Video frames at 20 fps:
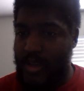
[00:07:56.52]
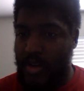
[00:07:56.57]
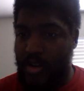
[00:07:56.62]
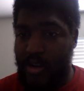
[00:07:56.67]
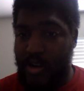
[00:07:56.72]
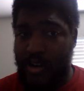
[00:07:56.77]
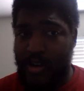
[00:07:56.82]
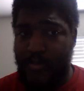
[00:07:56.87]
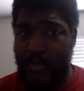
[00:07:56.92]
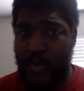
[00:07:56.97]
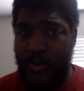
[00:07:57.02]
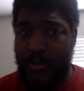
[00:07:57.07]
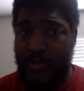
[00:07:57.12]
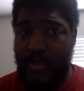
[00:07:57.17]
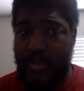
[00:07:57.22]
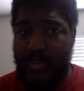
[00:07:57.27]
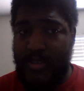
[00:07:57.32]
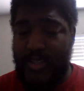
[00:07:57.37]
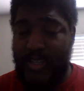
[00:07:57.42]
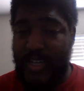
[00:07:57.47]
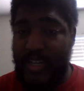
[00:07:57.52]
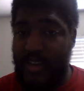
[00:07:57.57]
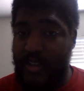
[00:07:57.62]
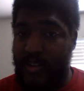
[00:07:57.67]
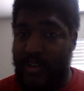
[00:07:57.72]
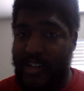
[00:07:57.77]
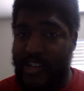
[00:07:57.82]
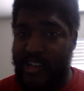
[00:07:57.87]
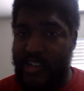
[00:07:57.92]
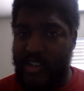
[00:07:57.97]
Auburn is
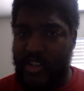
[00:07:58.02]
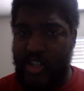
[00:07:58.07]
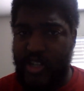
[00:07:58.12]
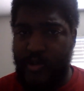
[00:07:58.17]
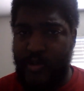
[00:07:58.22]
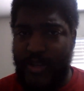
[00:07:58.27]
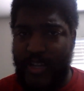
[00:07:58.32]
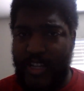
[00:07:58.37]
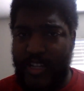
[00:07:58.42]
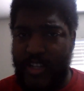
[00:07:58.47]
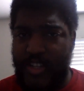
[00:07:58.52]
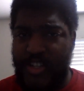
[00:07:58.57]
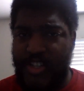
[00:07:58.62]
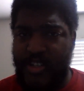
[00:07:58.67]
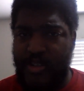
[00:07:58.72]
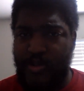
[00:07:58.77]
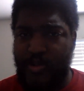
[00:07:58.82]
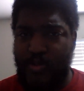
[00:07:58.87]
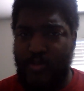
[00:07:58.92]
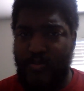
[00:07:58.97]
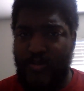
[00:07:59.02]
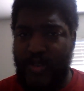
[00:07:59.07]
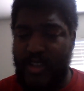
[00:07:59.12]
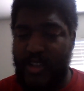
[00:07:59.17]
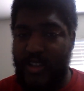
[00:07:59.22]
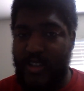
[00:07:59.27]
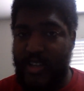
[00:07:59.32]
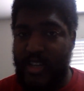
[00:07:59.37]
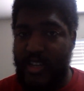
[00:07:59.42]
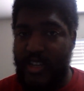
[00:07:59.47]
taking on LSU. LSU
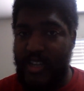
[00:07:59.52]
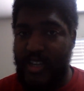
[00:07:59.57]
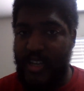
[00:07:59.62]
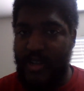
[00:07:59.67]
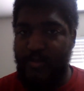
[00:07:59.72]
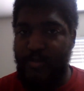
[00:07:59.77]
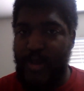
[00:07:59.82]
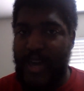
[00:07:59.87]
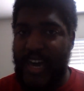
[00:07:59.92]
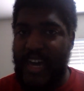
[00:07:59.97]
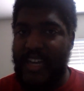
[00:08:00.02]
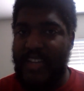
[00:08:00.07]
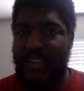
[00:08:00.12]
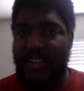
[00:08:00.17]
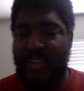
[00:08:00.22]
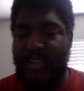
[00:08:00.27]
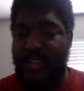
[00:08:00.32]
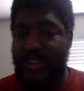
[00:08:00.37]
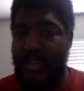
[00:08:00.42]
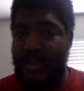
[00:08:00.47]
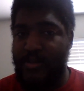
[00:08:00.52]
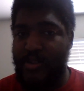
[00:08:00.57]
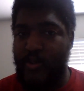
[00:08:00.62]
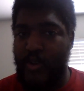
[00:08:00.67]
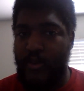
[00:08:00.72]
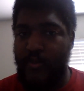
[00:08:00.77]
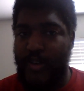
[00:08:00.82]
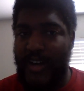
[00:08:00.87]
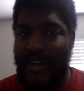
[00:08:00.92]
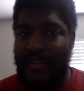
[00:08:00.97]
been looking to get back into the top
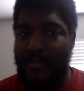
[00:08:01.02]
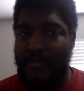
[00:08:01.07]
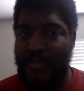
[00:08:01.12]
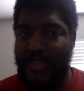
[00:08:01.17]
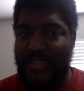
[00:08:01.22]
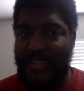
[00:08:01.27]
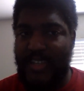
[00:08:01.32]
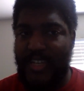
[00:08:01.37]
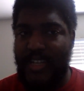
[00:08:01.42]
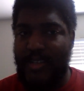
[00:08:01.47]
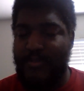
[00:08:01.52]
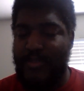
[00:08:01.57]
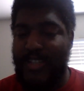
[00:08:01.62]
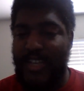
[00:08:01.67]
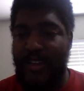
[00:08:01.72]
25 themselves.